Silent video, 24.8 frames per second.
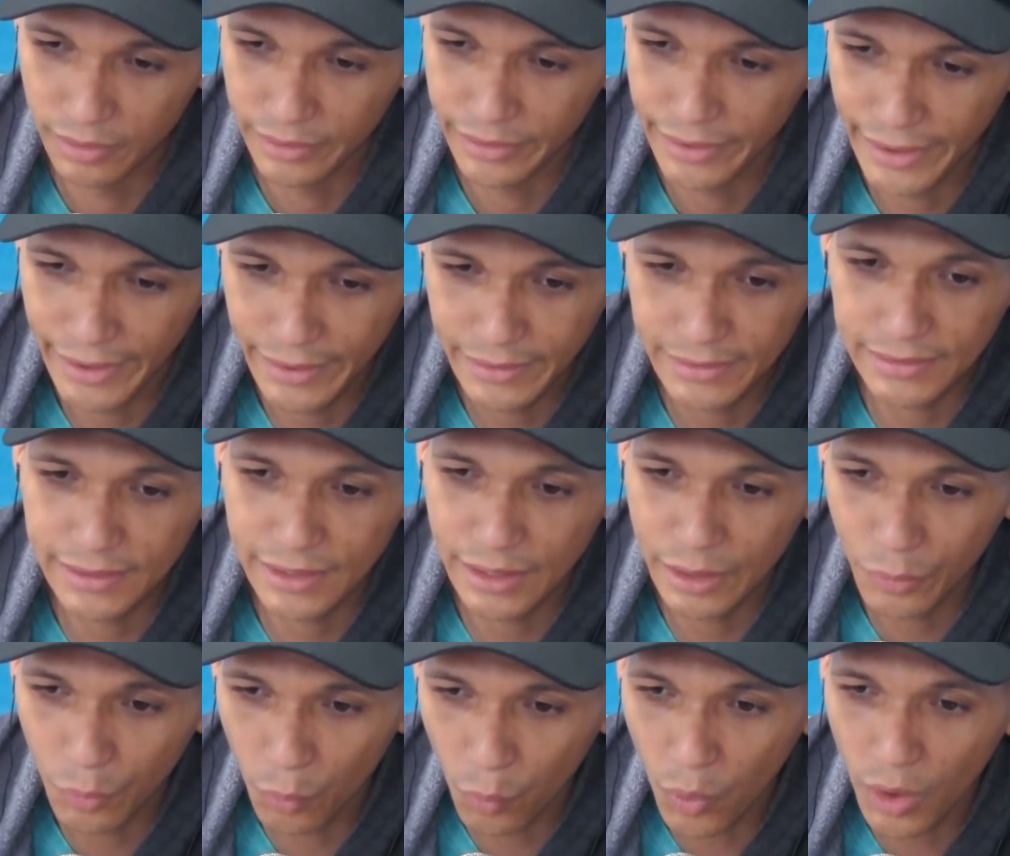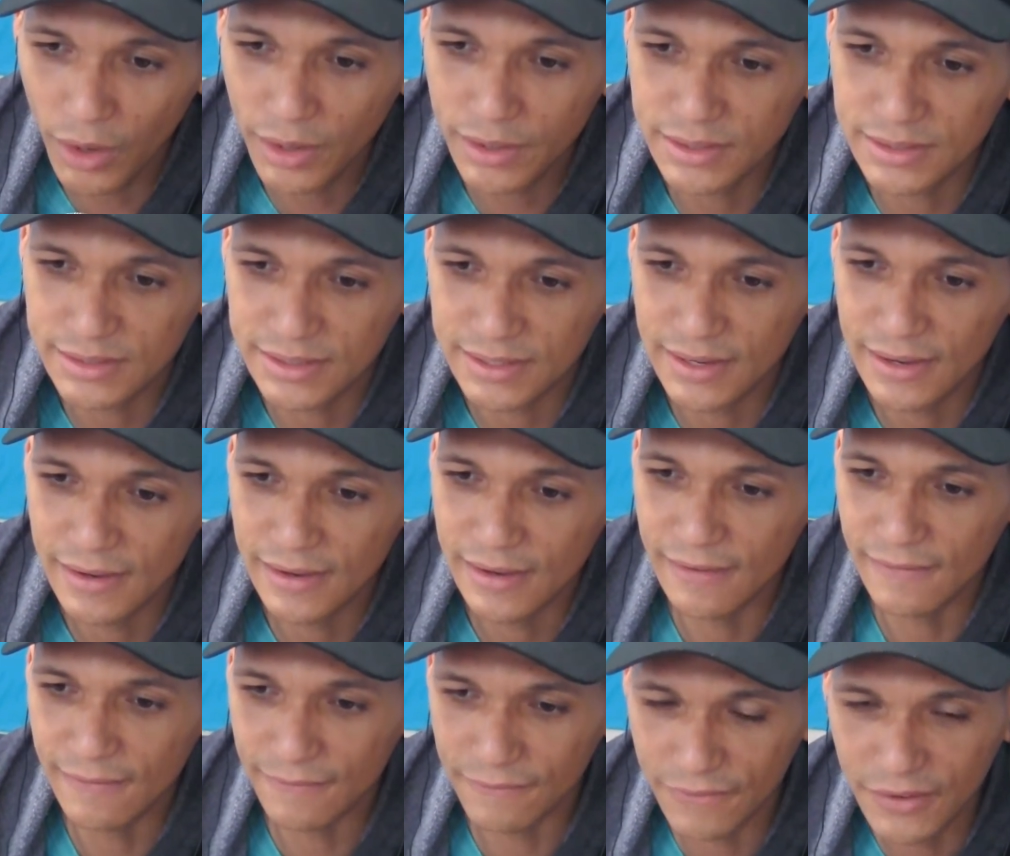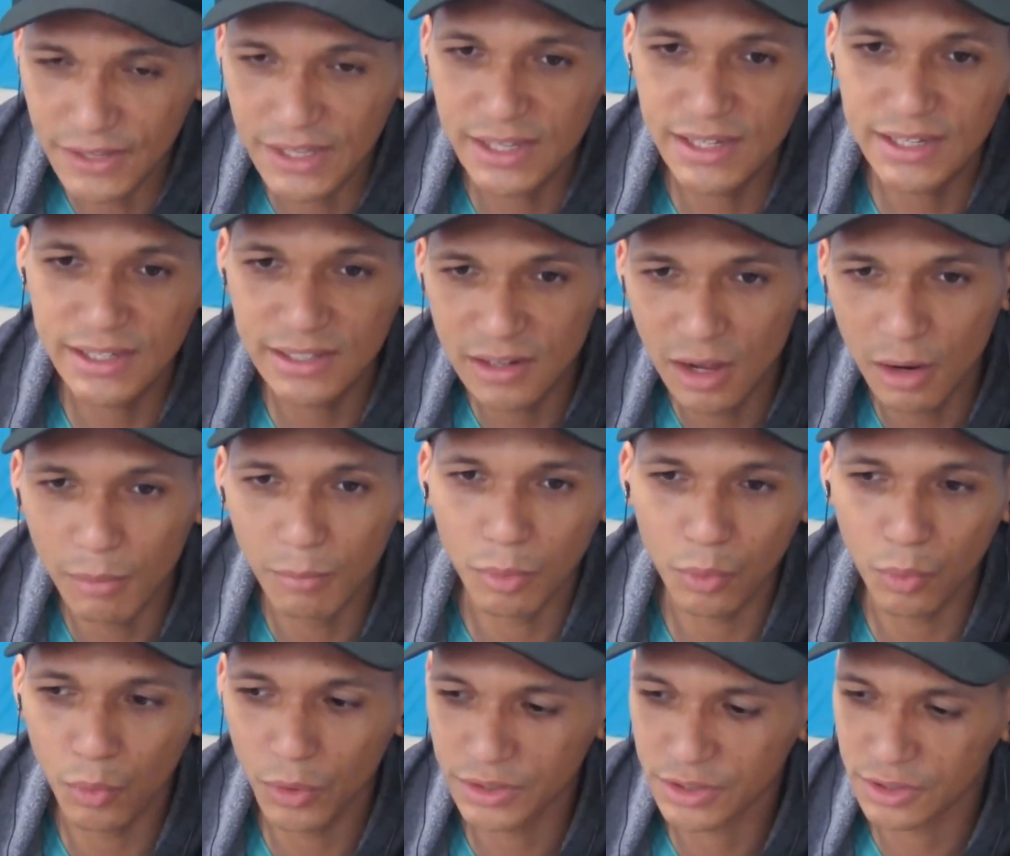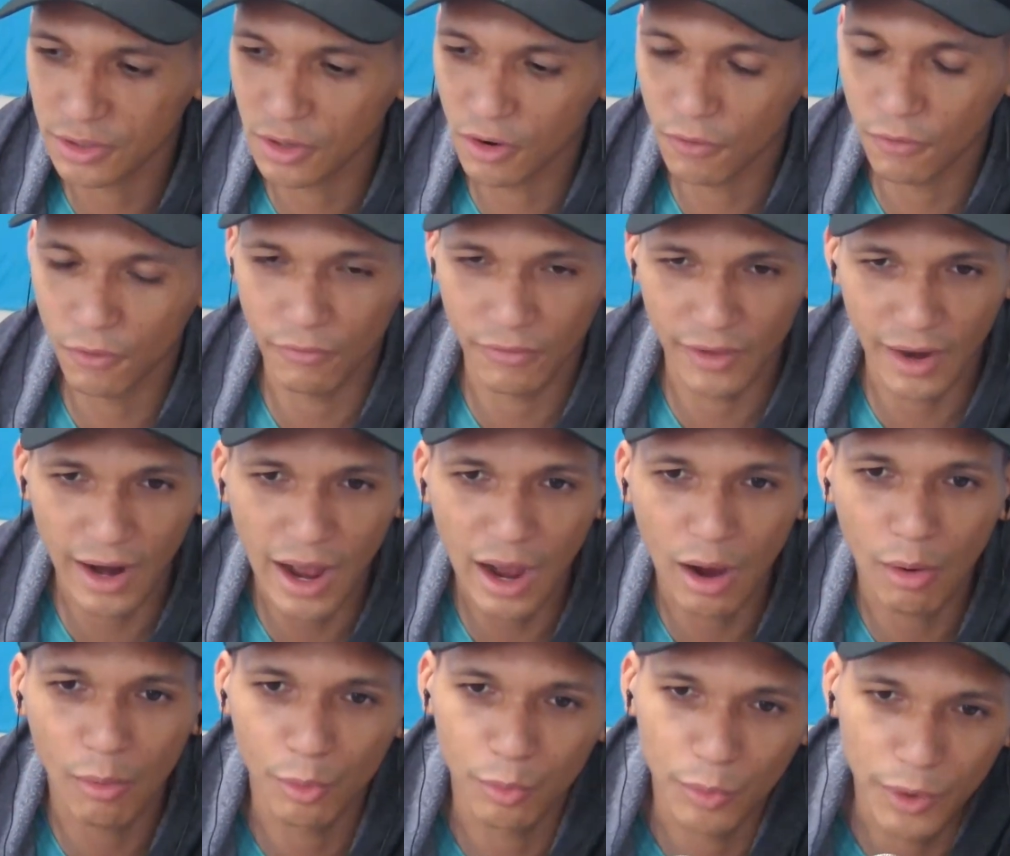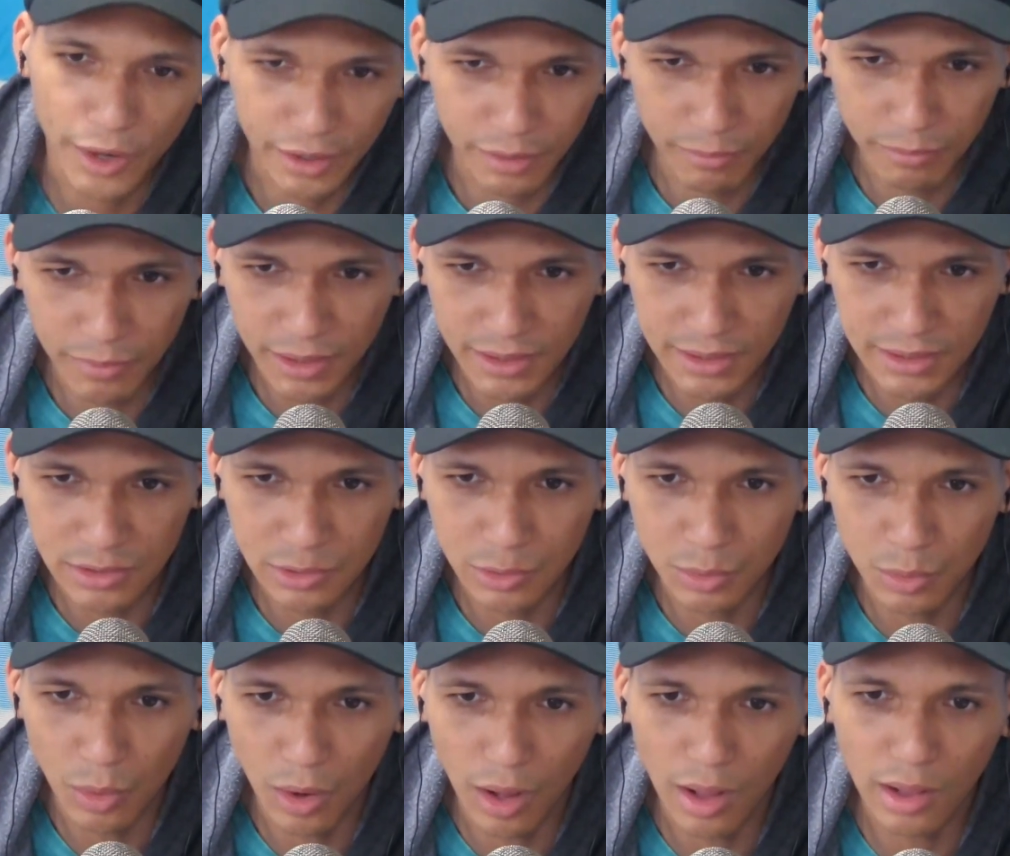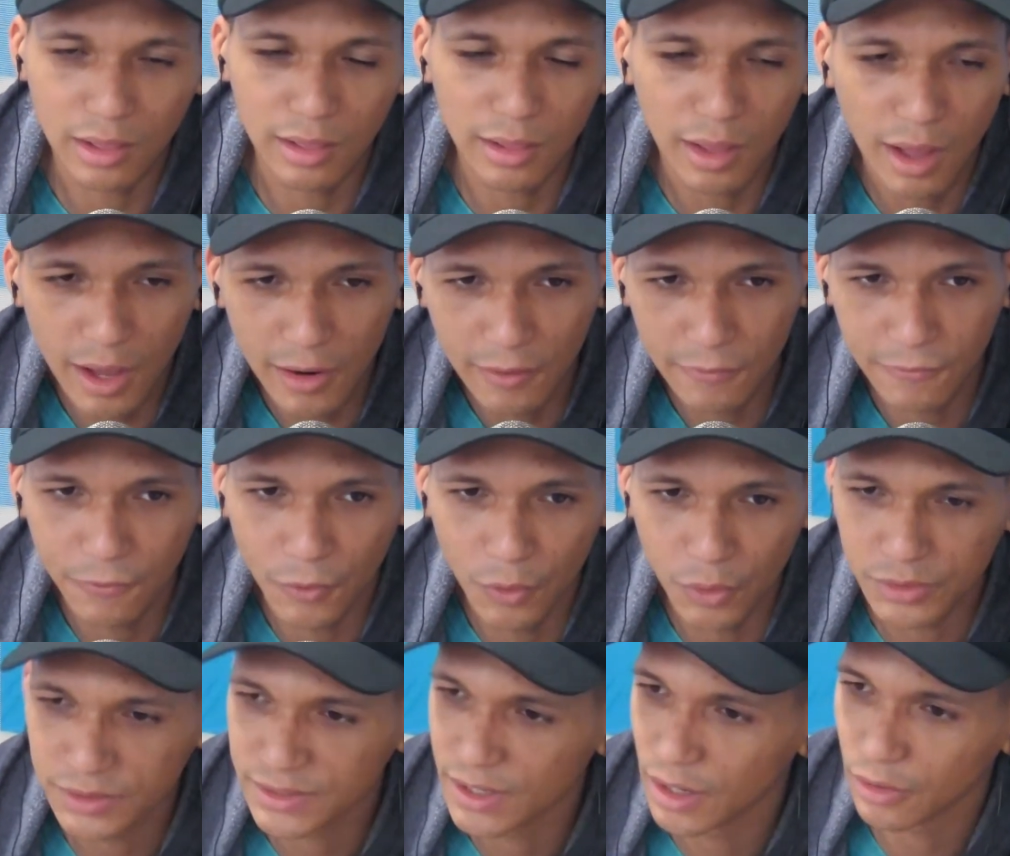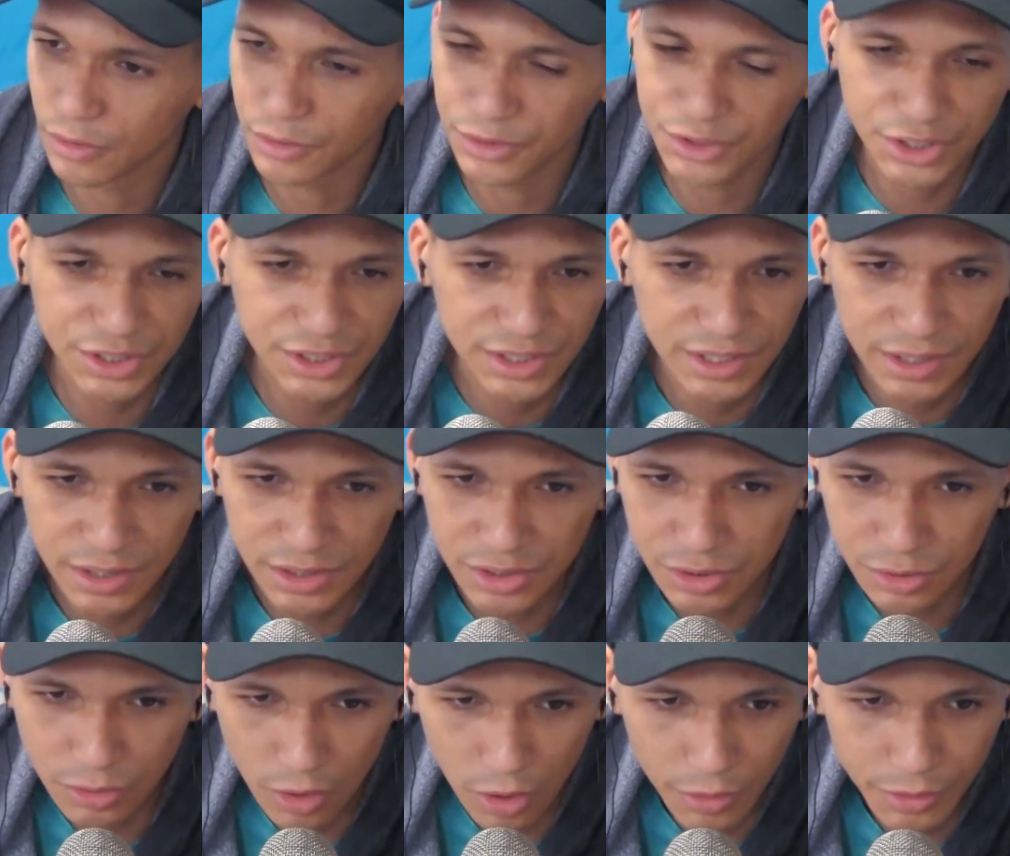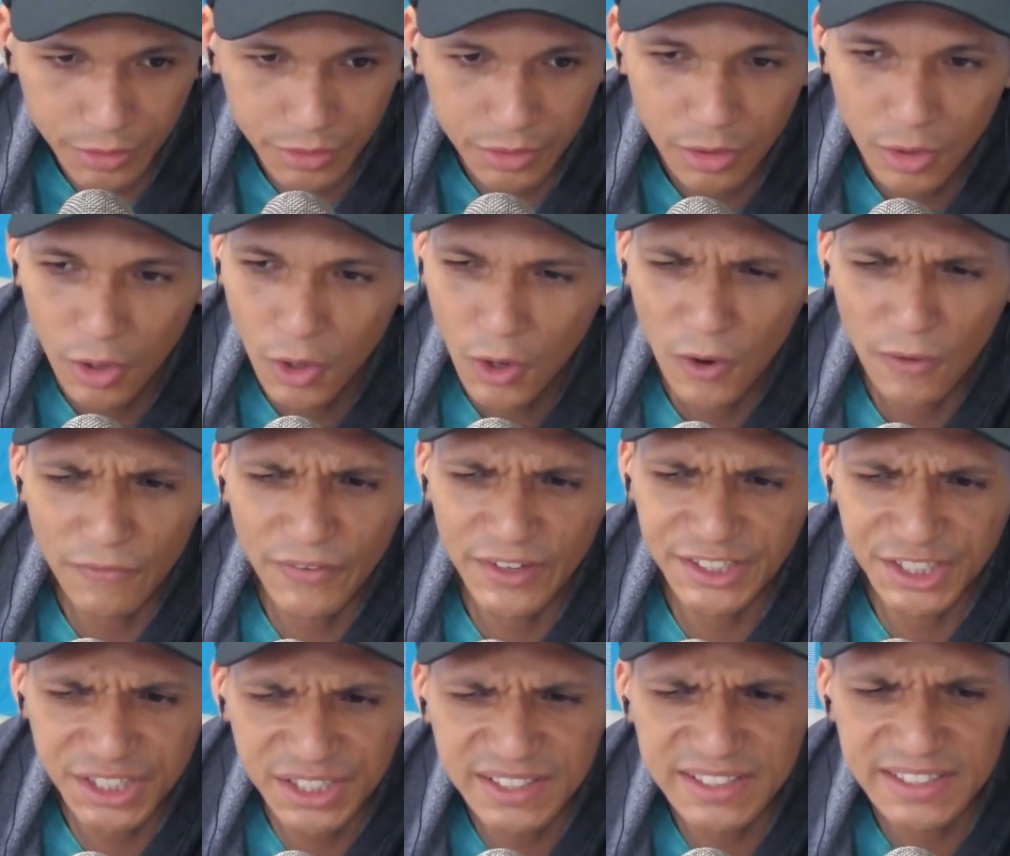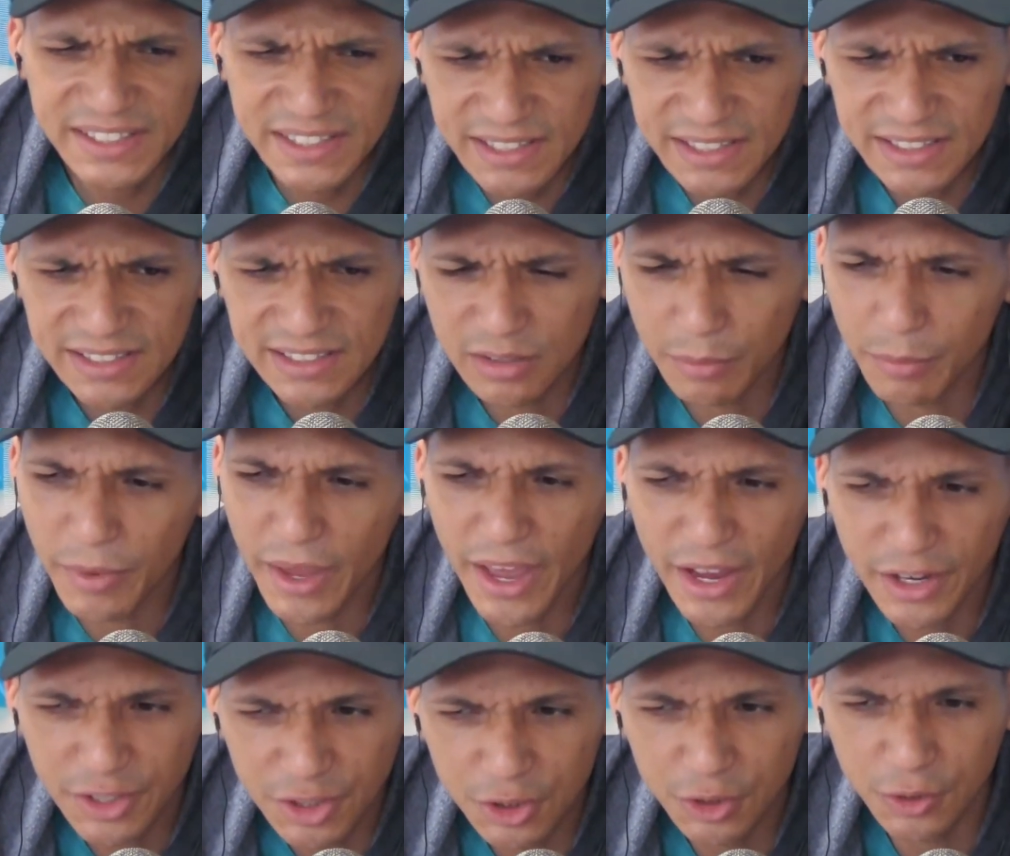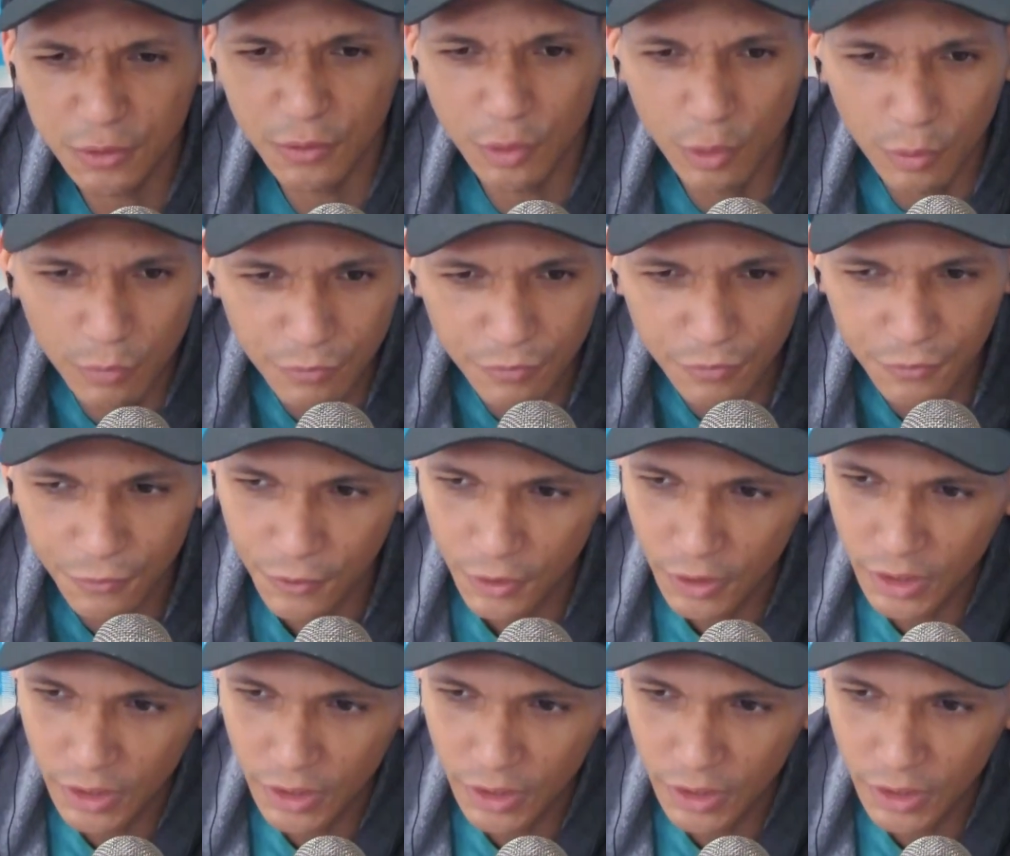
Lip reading: It was the number one software that I would recommend to a lot of folks that are just getting started or that just needed some extra oomph